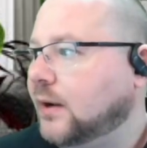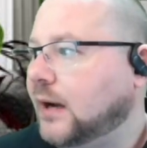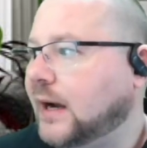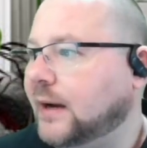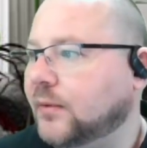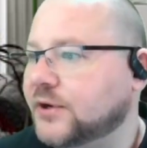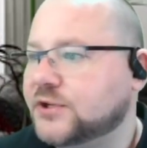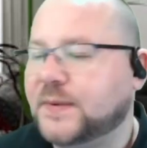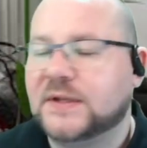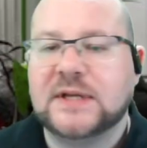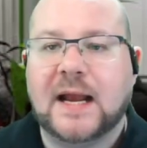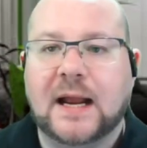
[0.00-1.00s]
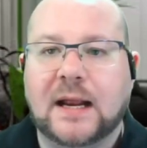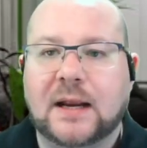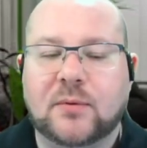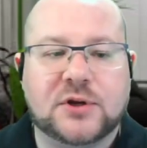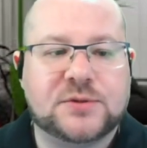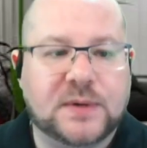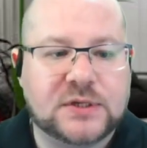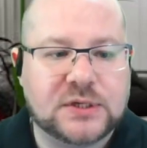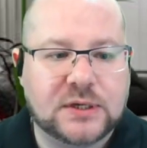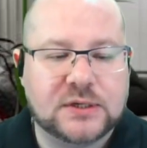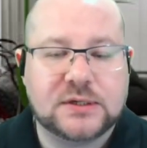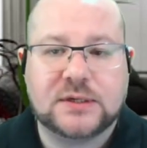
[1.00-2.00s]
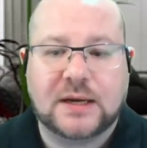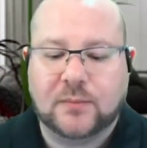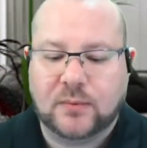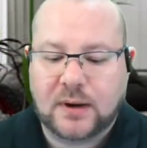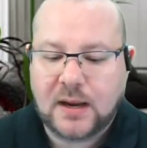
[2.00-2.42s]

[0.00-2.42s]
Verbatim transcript: I want to speak to. I, I want to speak to. I, want.